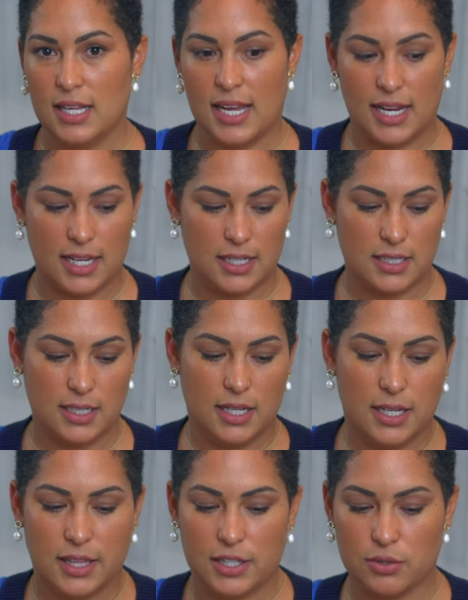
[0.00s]
And
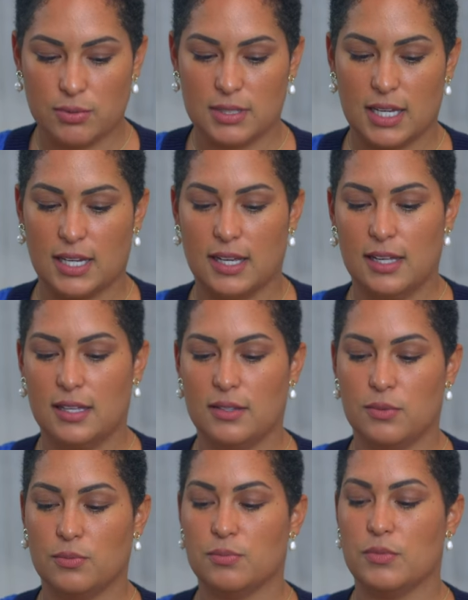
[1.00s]
this was like
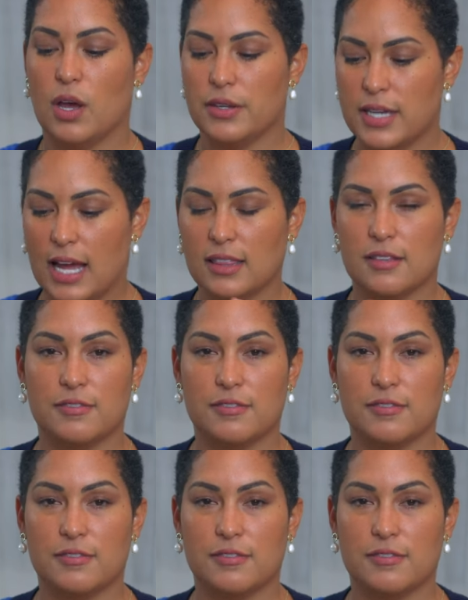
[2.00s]
not